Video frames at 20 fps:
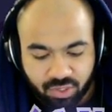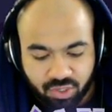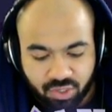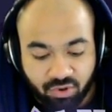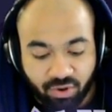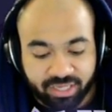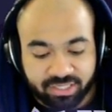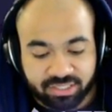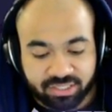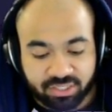
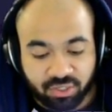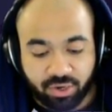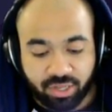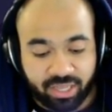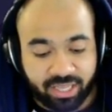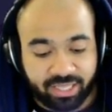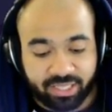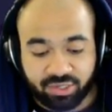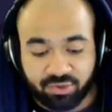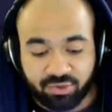You guys don't
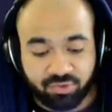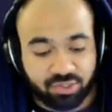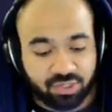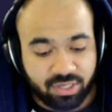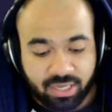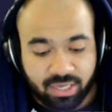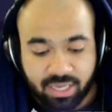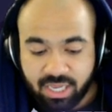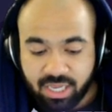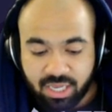you
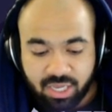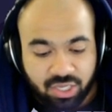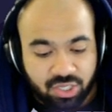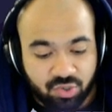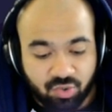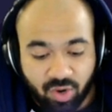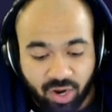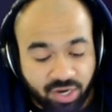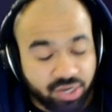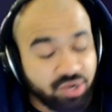
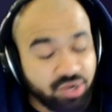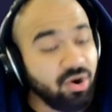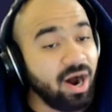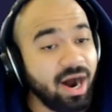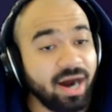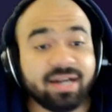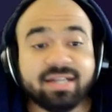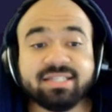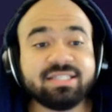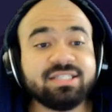you you
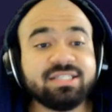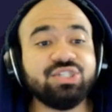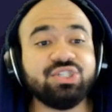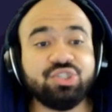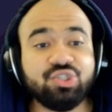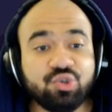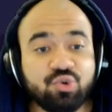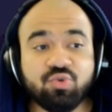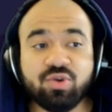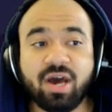honestly
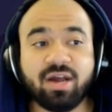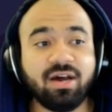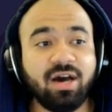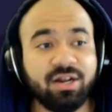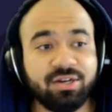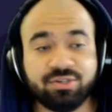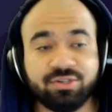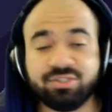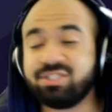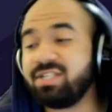do not
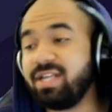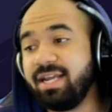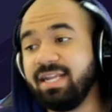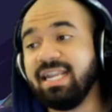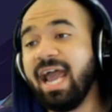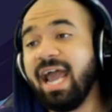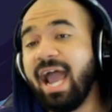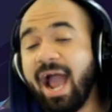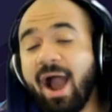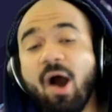
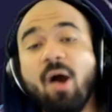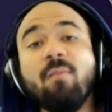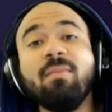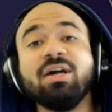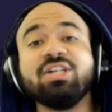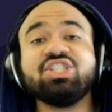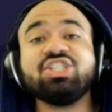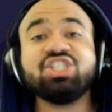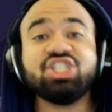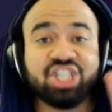understand how
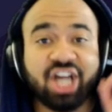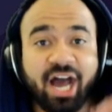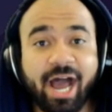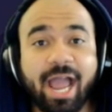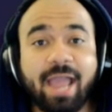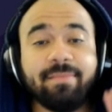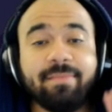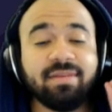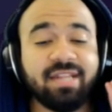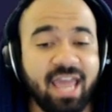much
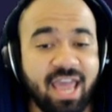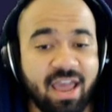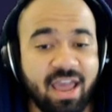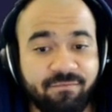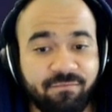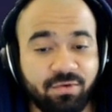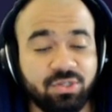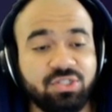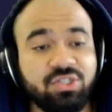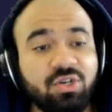time and
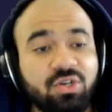effort.